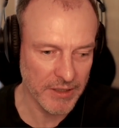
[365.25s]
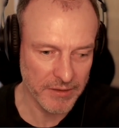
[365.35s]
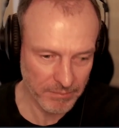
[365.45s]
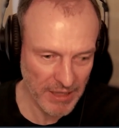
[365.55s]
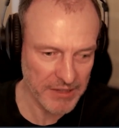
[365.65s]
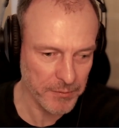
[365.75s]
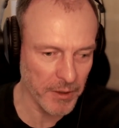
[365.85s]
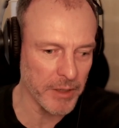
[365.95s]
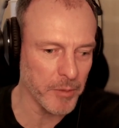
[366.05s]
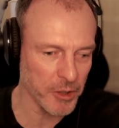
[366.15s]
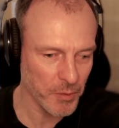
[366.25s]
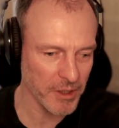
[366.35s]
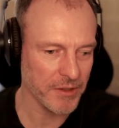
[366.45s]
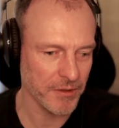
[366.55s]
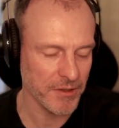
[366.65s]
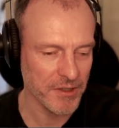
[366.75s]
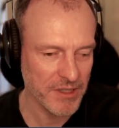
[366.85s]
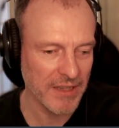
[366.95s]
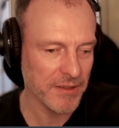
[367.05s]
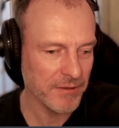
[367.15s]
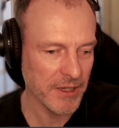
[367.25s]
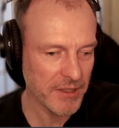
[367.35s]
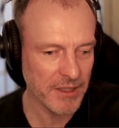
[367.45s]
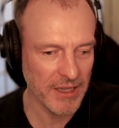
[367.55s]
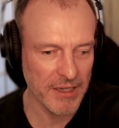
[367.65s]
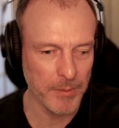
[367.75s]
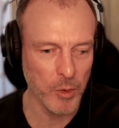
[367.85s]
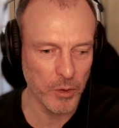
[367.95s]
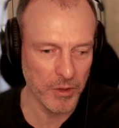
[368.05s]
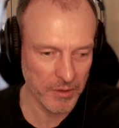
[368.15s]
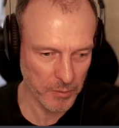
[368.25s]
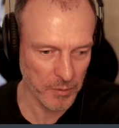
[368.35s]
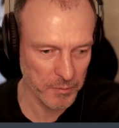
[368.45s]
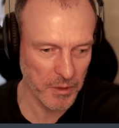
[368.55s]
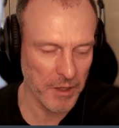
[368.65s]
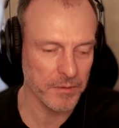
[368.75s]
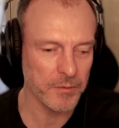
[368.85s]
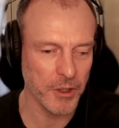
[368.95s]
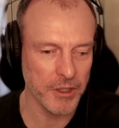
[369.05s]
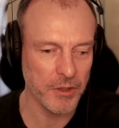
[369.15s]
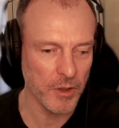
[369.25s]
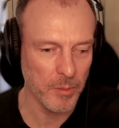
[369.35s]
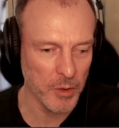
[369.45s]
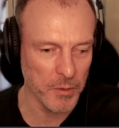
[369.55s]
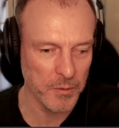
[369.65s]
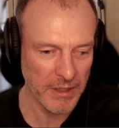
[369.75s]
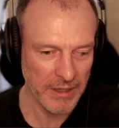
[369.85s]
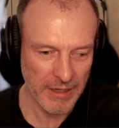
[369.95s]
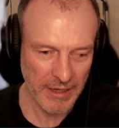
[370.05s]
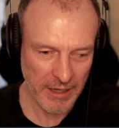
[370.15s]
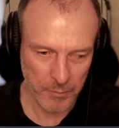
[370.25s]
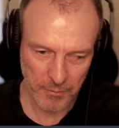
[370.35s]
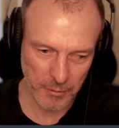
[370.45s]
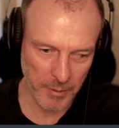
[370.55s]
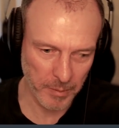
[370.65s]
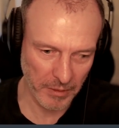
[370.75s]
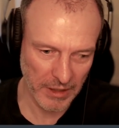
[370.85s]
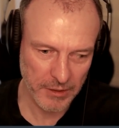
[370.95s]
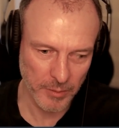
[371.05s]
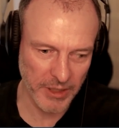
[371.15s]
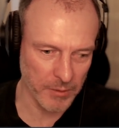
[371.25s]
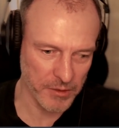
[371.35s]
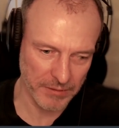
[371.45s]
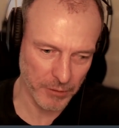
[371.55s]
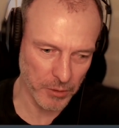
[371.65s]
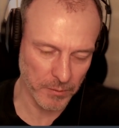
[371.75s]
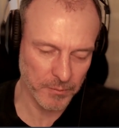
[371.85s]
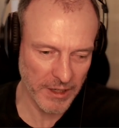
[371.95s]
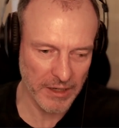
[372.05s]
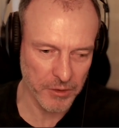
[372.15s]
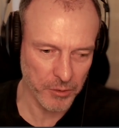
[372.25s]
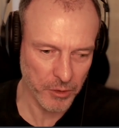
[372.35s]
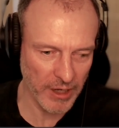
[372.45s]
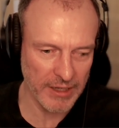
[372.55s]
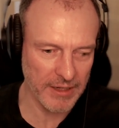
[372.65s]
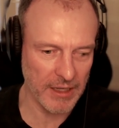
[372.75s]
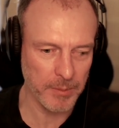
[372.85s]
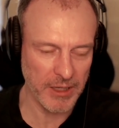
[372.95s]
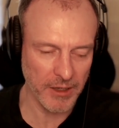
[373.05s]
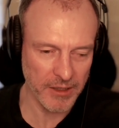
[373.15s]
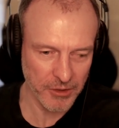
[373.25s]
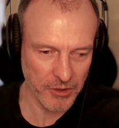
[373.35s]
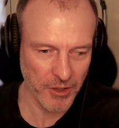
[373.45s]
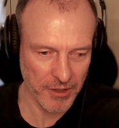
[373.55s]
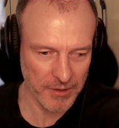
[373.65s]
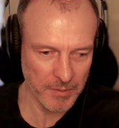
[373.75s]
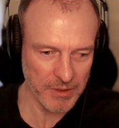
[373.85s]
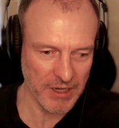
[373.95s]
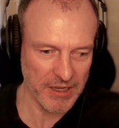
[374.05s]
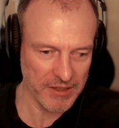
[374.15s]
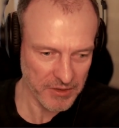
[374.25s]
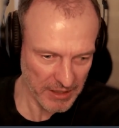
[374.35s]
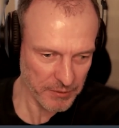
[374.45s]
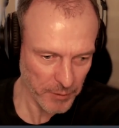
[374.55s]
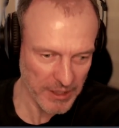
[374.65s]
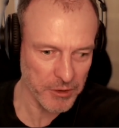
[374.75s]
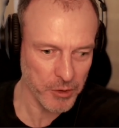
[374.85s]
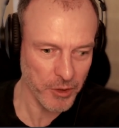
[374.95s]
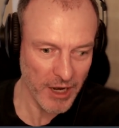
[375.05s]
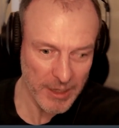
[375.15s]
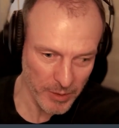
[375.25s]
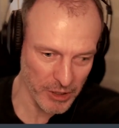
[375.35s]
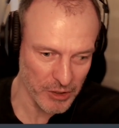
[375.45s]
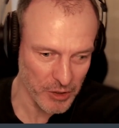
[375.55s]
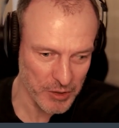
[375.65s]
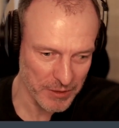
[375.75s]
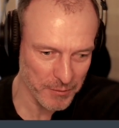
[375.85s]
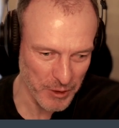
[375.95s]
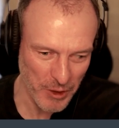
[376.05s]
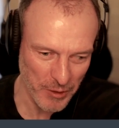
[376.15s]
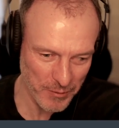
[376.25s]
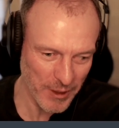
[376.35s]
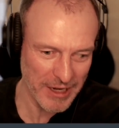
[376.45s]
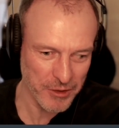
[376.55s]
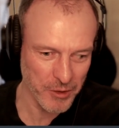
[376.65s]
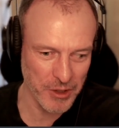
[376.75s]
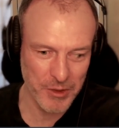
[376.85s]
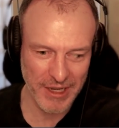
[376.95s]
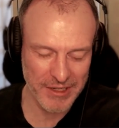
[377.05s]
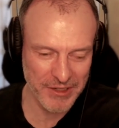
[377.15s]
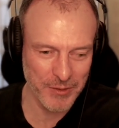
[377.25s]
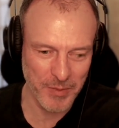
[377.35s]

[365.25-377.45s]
And that's very much why it doesn't stand for anything anymore. And we've kind of tried to remove it. For a little bit, it was even called financial grade API, just trying to say it's financial grade, but you can use it for non-financial use cases.